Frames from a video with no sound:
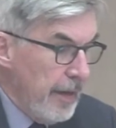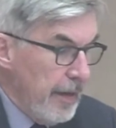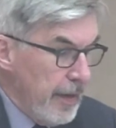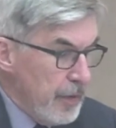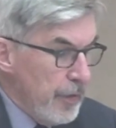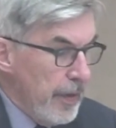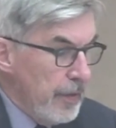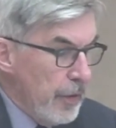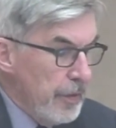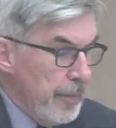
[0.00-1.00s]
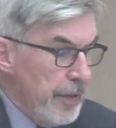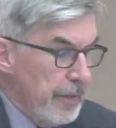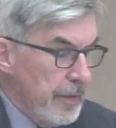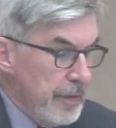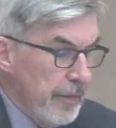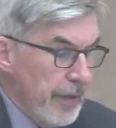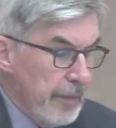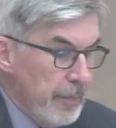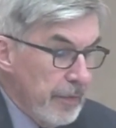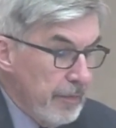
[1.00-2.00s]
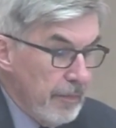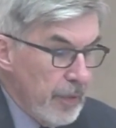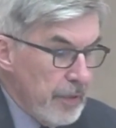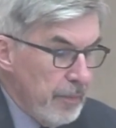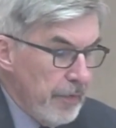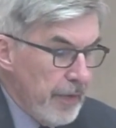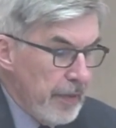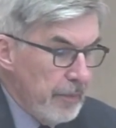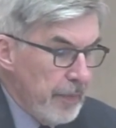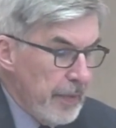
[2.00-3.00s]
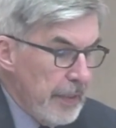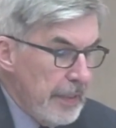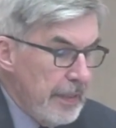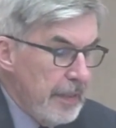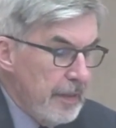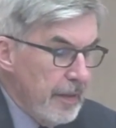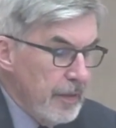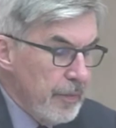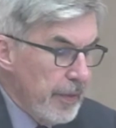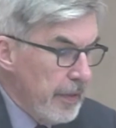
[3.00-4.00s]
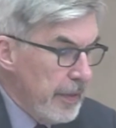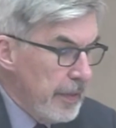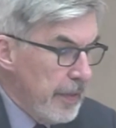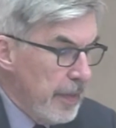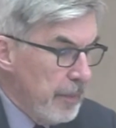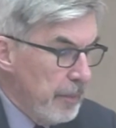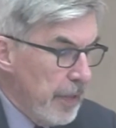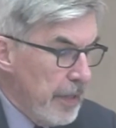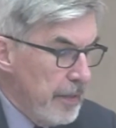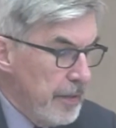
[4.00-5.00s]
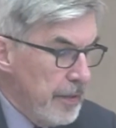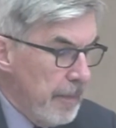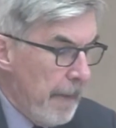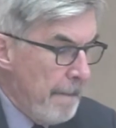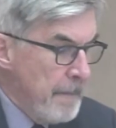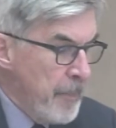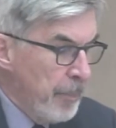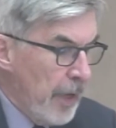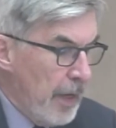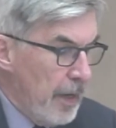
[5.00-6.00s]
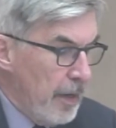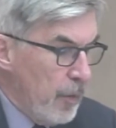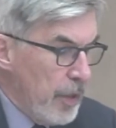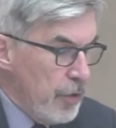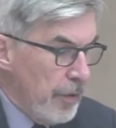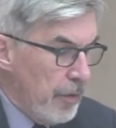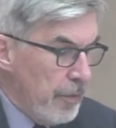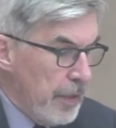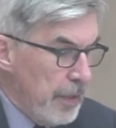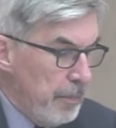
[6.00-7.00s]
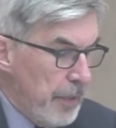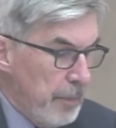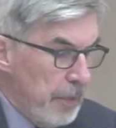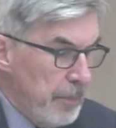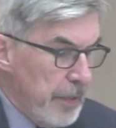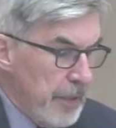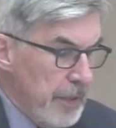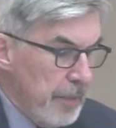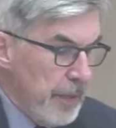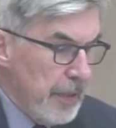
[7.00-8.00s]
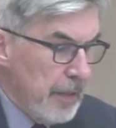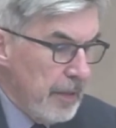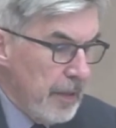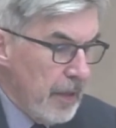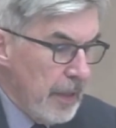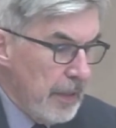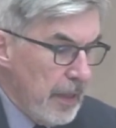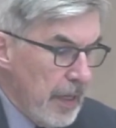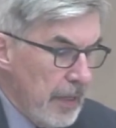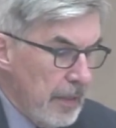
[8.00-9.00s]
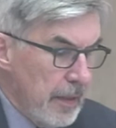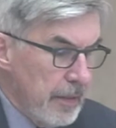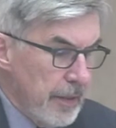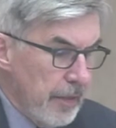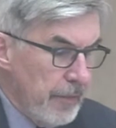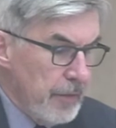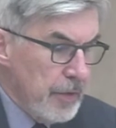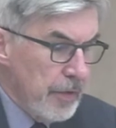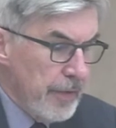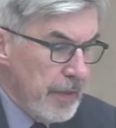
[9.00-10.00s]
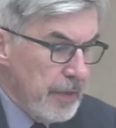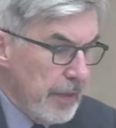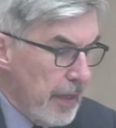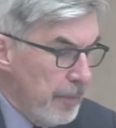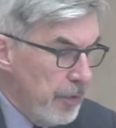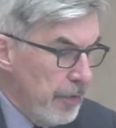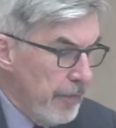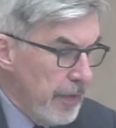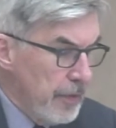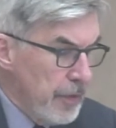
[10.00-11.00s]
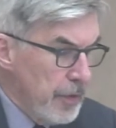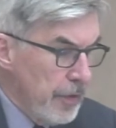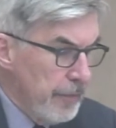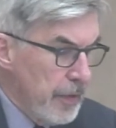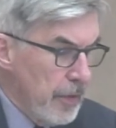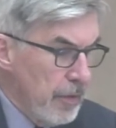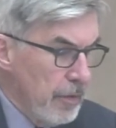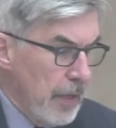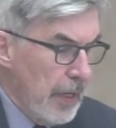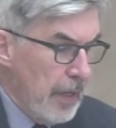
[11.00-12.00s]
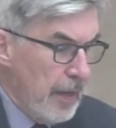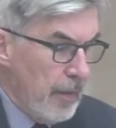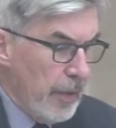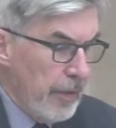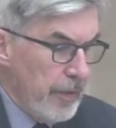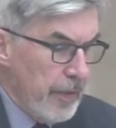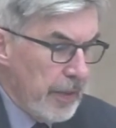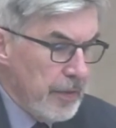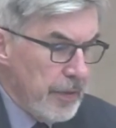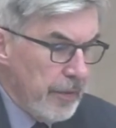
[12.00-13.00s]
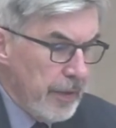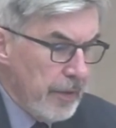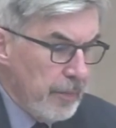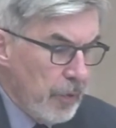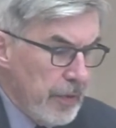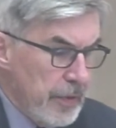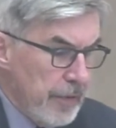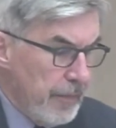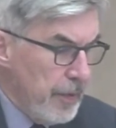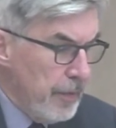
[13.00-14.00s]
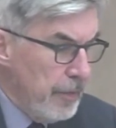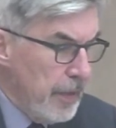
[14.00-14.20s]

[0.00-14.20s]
Answer, I had heard about this event but wasn't provided with any details regarding time and place. Question 3, people participating in the online and telephone surveys in CapU event deserve to know whether you are considering their points of view.